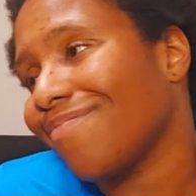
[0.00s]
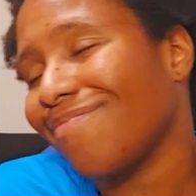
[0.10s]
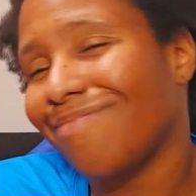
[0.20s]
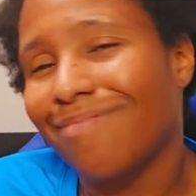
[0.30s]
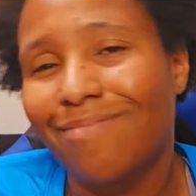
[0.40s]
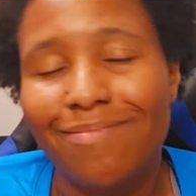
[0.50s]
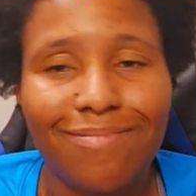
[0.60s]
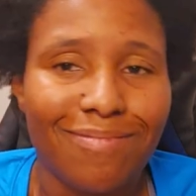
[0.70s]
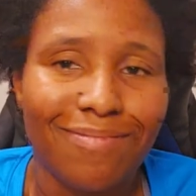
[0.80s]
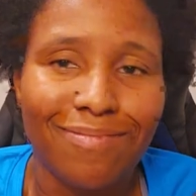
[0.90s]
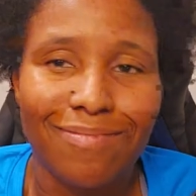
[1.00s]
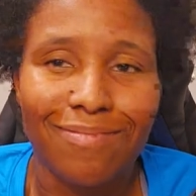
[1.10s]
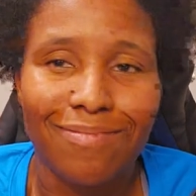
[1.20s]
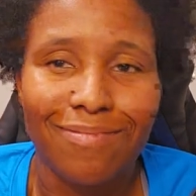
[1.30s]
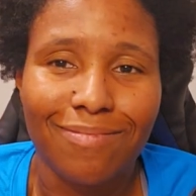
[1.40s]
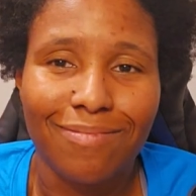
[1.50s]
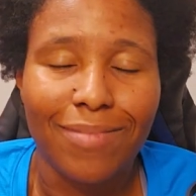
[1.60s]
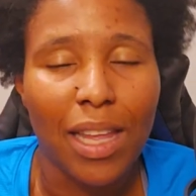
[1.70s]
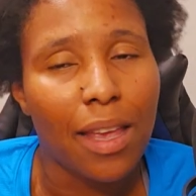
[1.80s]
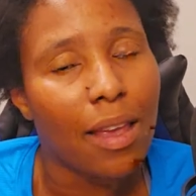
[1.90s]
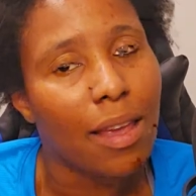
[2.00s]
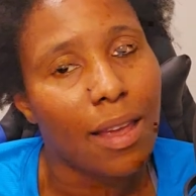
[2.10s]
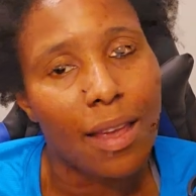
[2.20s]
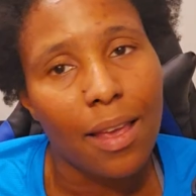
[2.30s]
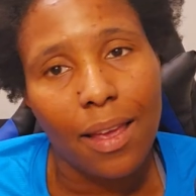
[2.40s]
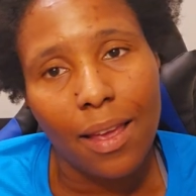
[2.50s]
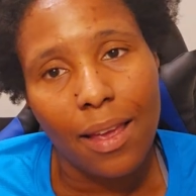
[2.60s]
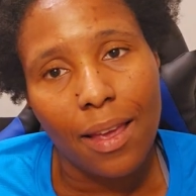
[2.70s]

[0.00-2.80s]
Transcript: (no one is talking)